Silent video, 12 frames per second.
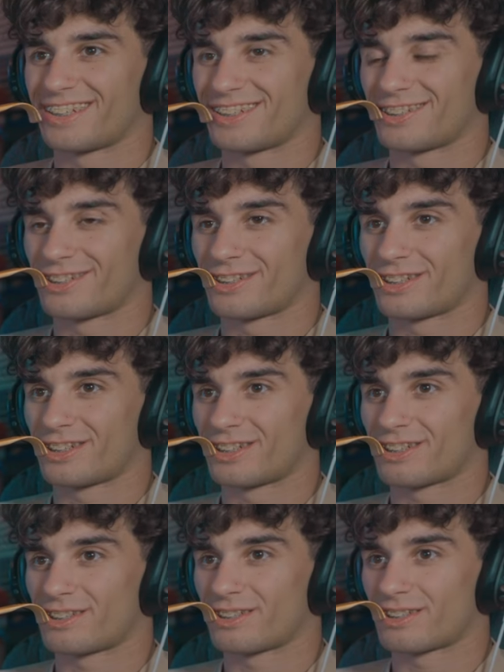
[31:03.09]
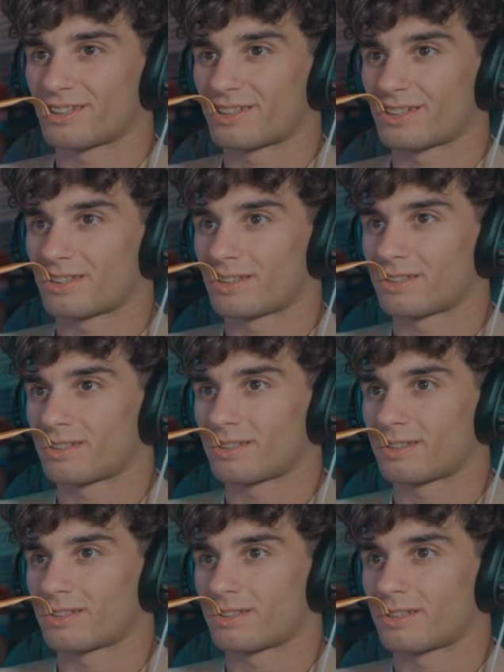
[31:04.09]
Um, the truck only had
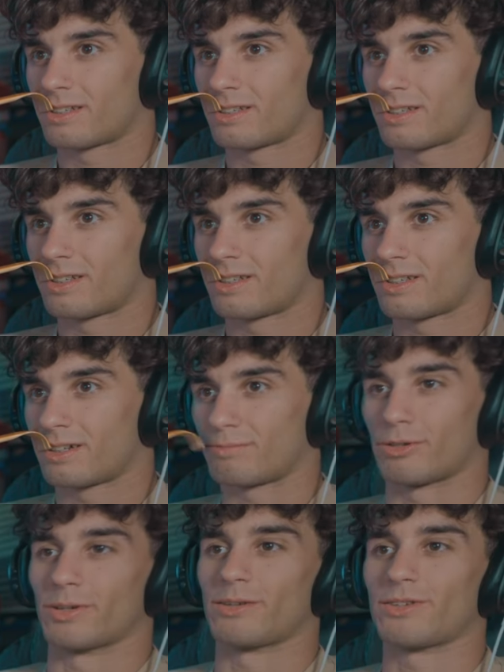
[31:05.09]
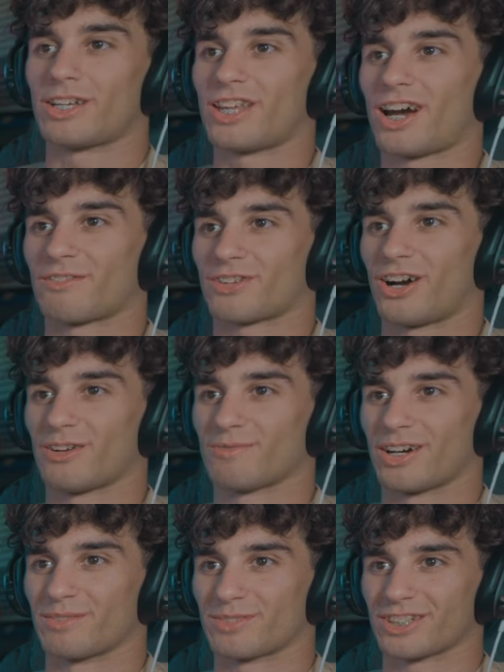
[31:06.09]
room for two. Bro, he would have not have gone by
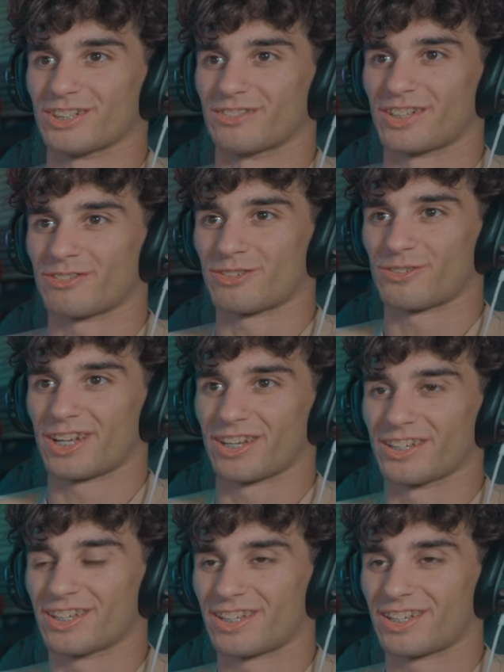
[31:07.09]
himself. He would have waited.